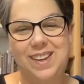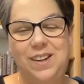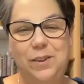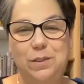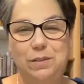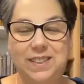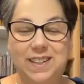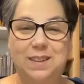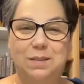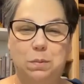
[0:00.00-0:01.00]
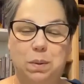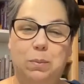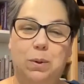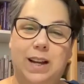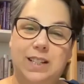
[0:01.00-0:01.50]
A lot of the times
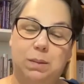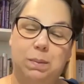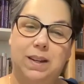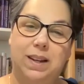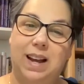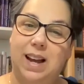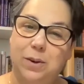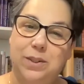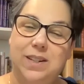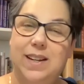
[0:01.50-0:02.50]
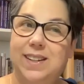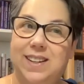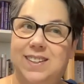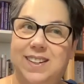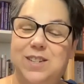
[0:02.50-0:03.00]
people ask me, how did I
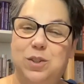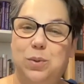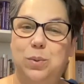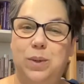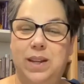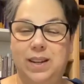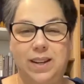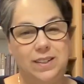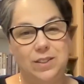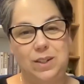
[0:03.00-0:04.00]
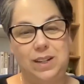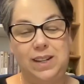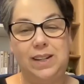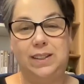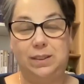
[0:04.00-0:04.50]
get into the energy
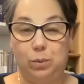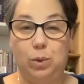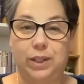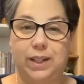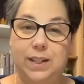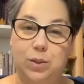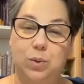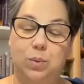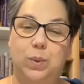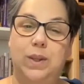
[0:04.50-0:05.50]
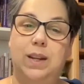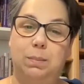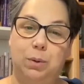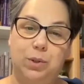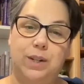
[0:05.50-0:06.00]
healing work that I do with the
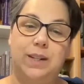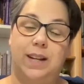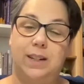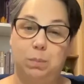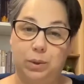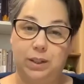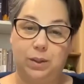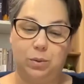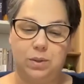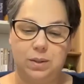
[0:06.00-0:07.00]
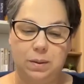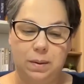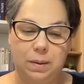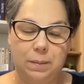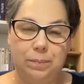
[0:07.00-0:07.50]
emotion and body codes?
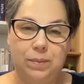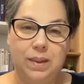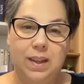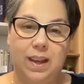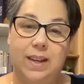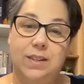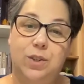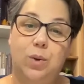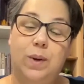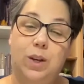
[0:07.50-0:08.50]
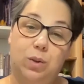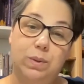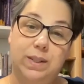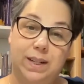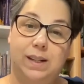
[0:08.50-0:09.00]
And so I
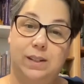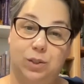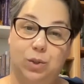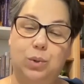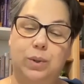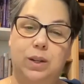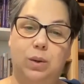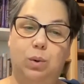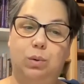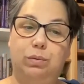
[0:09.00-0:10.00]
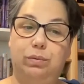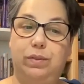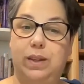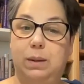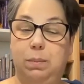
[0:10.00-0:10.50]
always tell the story of
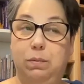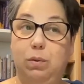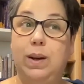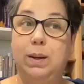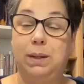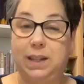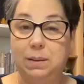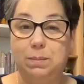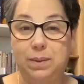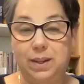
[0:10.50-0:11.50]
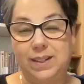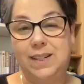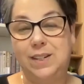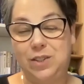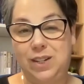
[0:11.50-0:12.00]
that before I became an
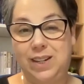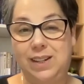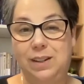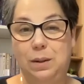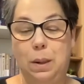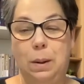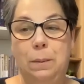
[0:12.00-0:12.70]
energy healer,